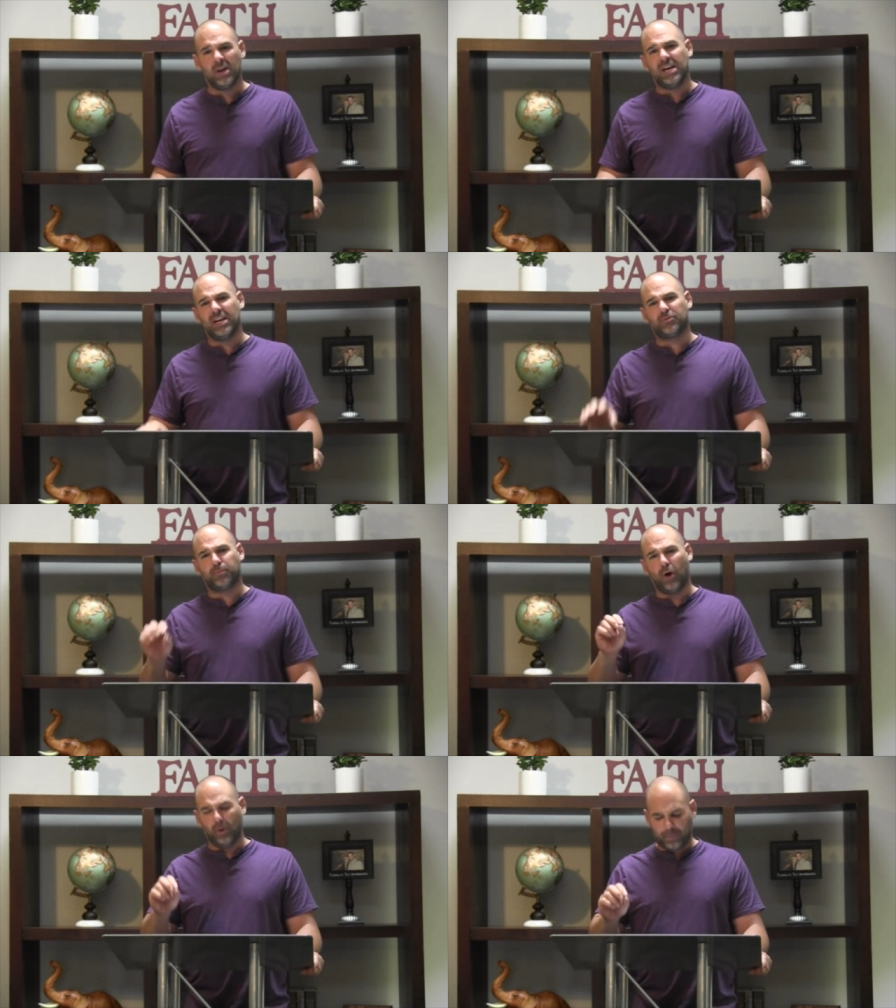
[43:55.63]
He has
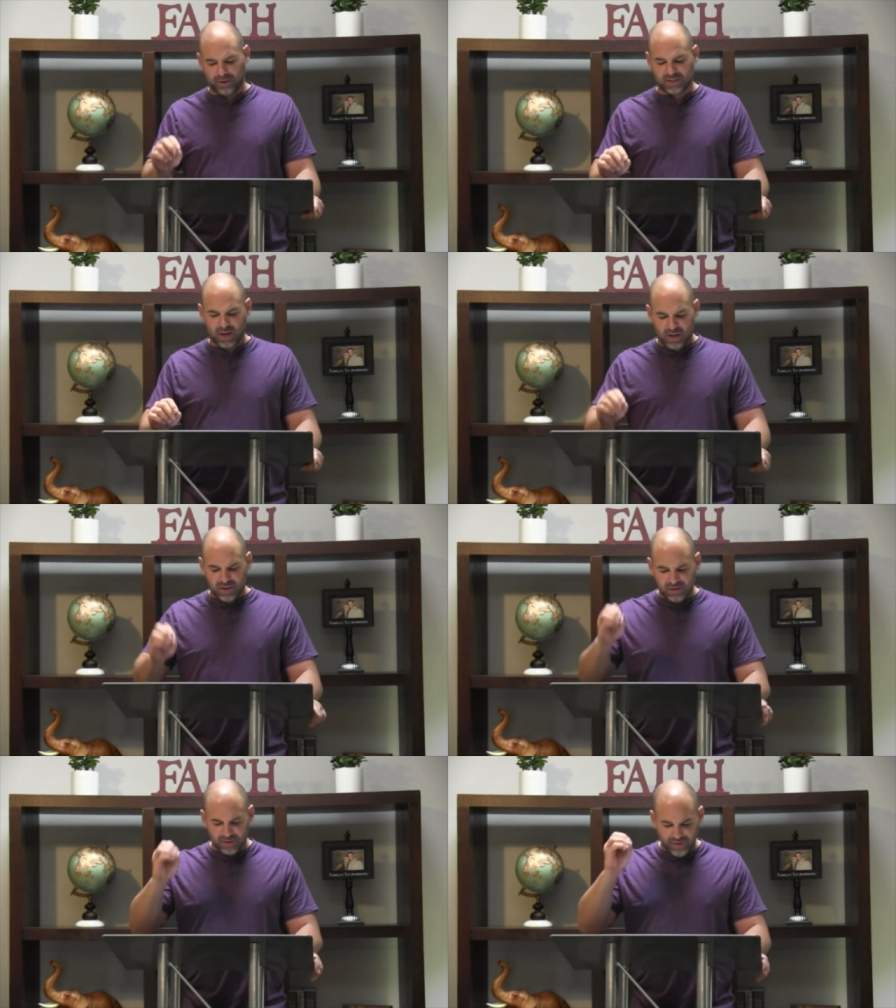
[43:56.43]
purposed
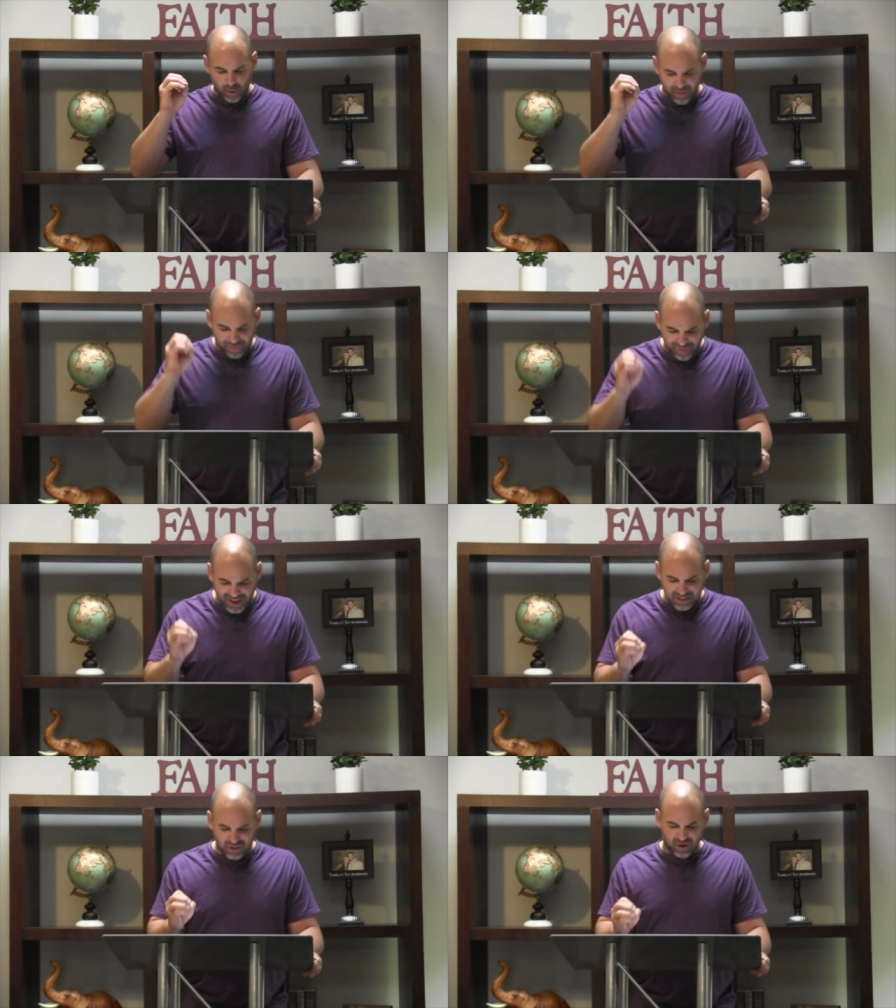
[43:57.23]
the, the very
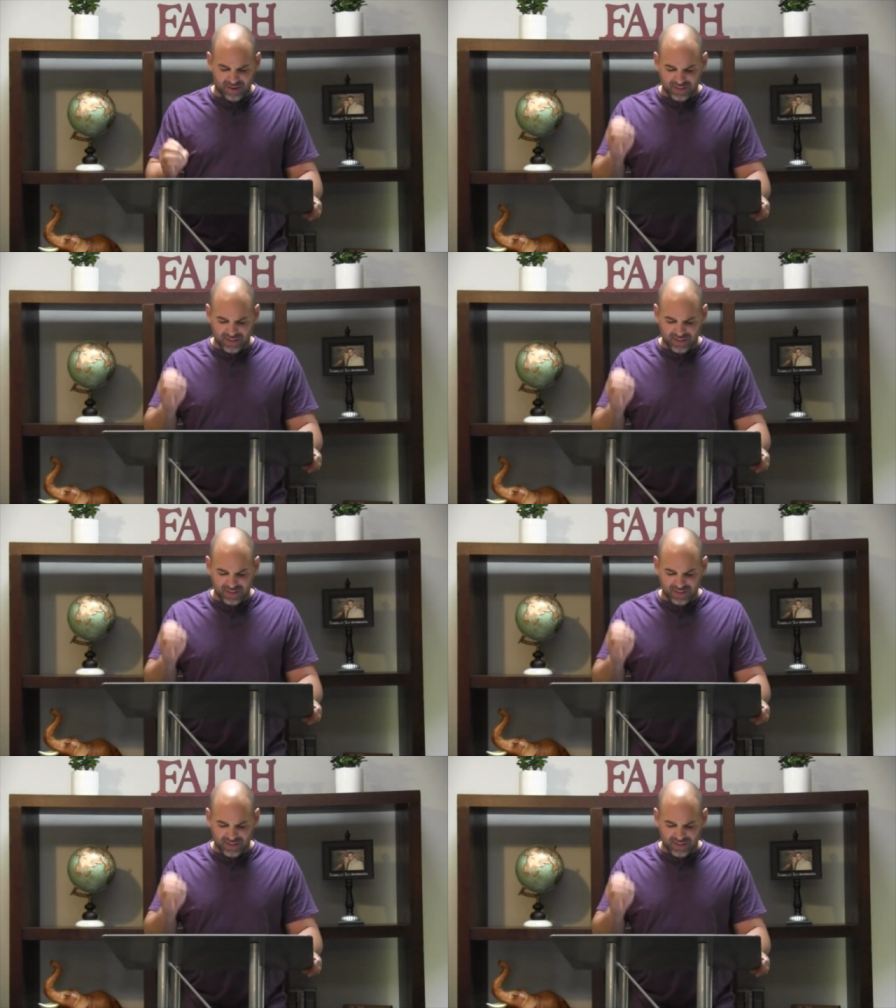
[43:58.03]
things in your life.